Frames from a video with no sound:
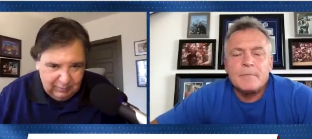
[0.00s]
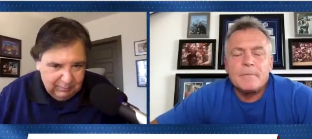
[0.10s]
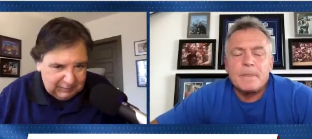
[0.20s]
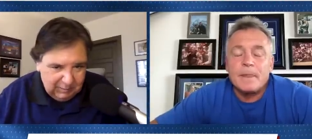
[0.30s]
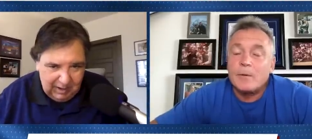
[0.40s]
Speaker 1: of
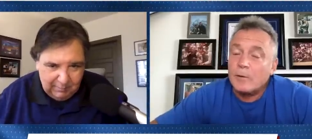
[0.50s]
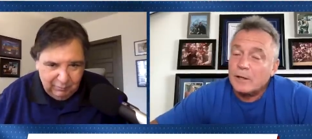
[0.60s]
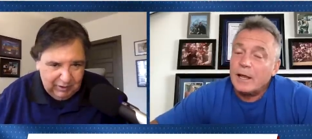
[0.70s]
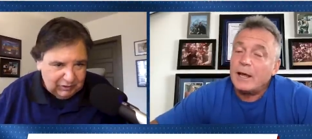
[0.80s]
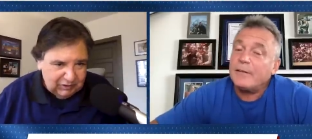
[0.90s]
baseball
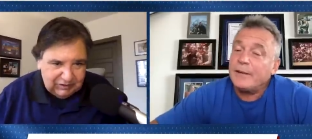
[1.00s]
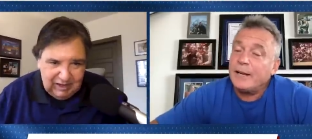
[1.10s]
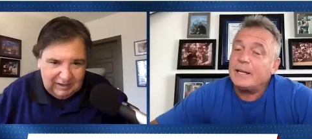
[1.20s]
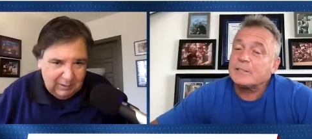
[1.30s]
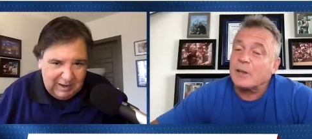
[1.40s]
operations A lot
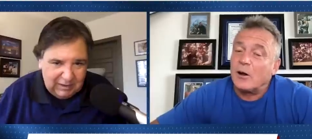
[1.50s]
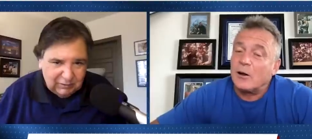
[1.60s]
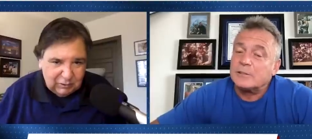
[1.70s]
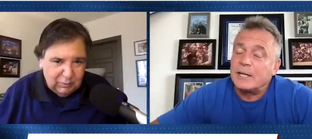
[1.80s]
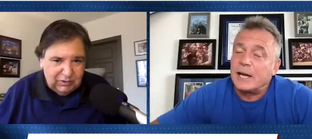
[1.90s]
of
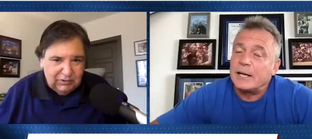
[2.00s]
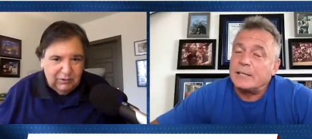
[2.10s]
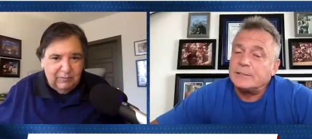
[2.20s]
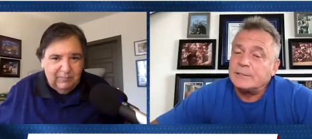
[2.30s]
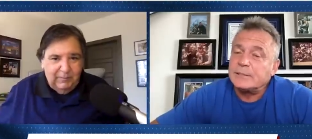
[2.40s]
what
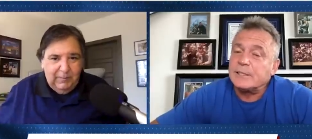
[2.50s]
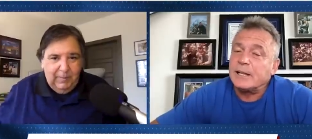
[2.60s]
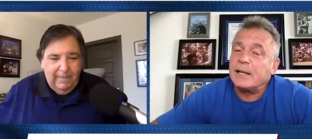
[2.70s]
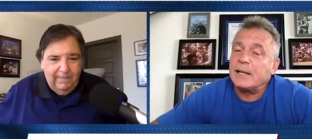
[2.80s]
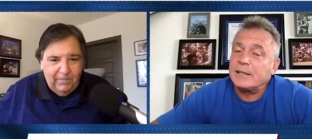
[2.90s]
to
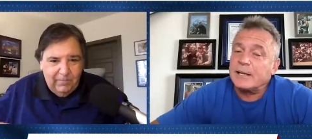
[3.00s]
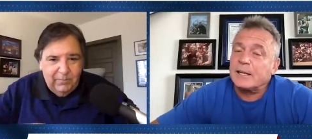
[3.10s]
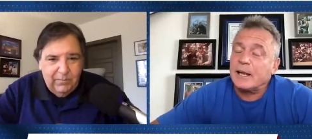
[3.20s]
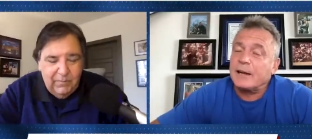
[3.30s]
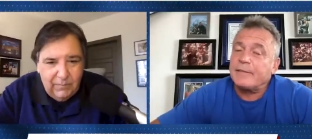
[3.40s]
Speaker 2: I think
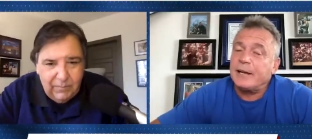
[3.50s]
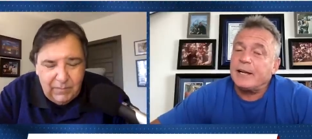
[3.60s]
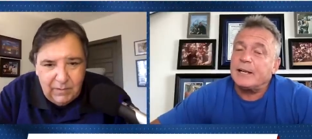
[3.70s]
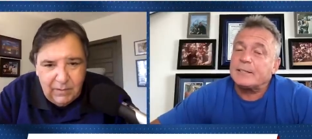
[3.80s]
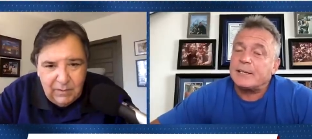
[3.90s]
a lot of it
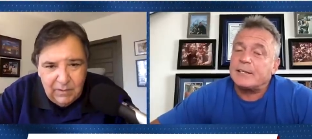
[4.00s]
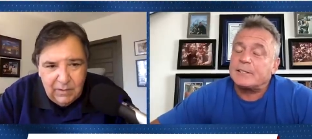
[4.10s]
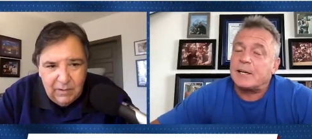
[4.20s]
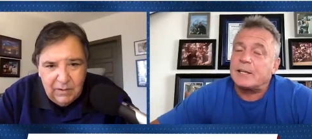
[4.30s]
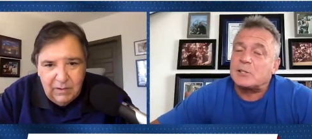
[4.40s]
is in
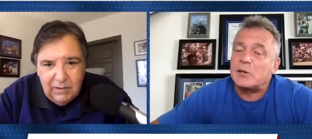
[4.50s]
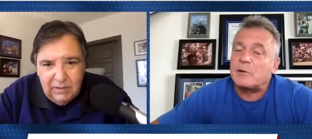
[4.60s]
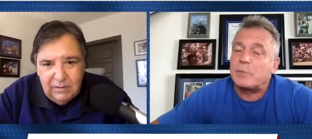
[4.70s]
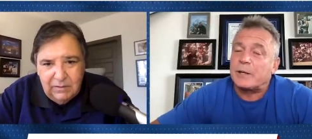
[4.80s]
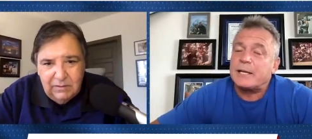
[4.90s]
in
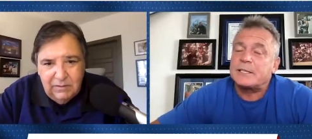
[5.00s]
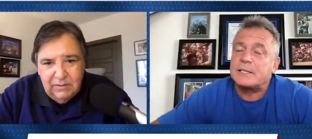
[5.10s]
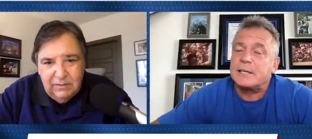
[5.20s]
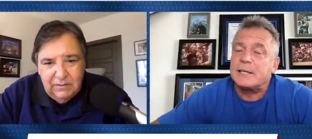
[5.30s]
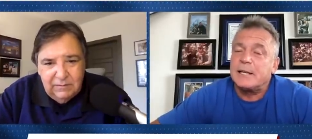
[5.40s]
certain
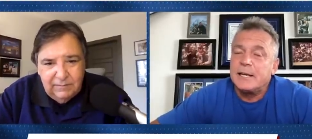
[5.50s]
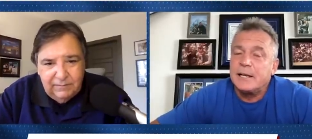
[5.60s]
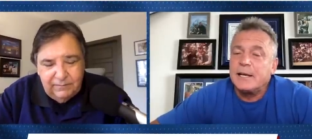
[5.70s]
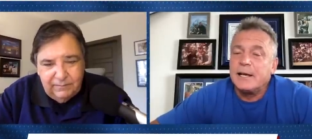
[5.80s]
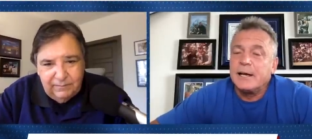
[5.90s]
places, and
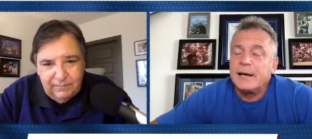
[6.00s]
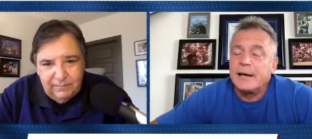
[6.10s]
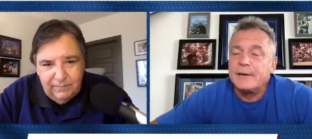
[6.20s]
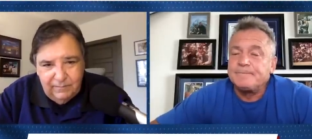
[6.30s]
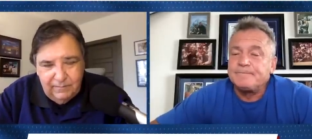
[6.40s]

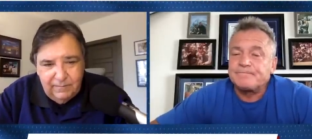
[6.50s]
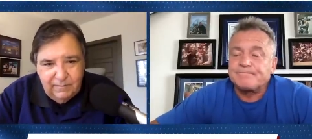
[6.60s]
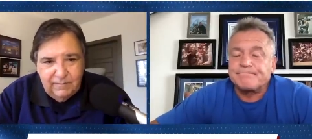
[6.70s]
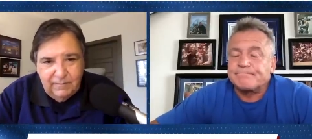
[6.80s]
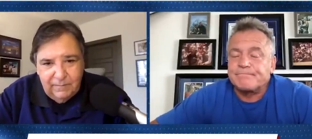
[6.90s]
um,
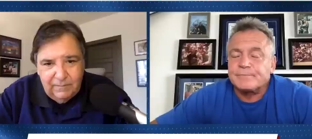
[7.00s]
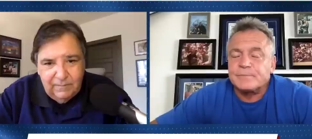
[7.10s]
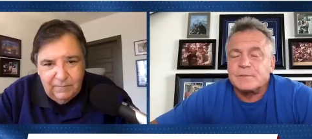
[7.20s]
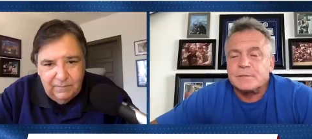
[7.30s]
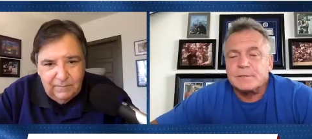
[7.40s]

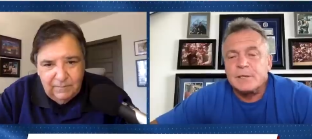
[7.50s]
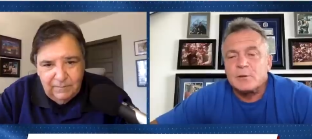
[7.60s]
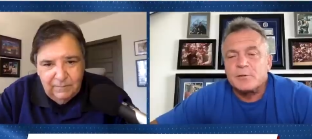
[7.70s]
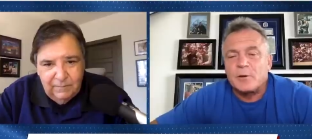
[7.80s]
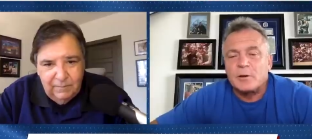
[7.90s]
you
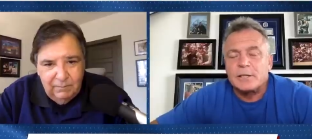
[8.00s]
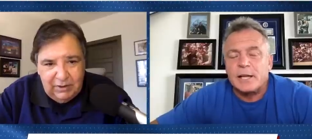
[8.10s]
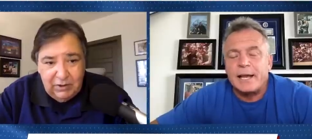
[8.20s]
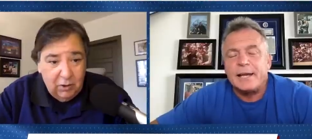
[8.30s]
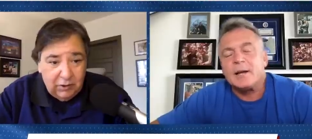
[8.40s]
know, as far as but
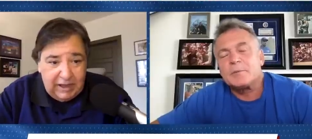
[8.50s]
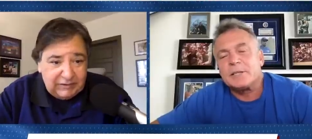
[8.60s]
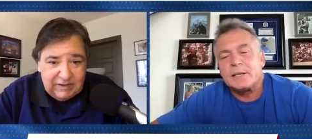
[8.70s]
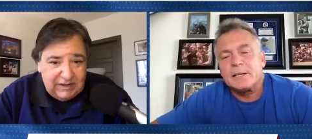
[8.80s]
in your case,
Speaker 1: it